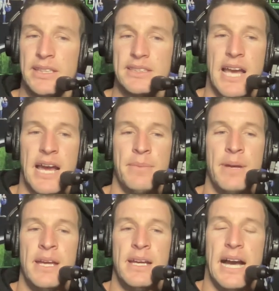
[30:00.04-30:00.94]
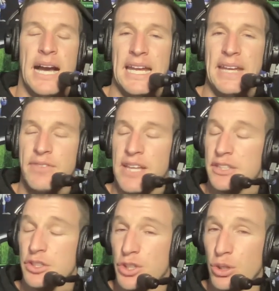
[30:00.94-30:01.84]
this game if they're
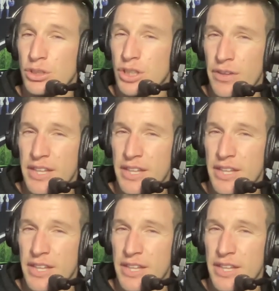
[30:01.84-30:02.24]
to do so.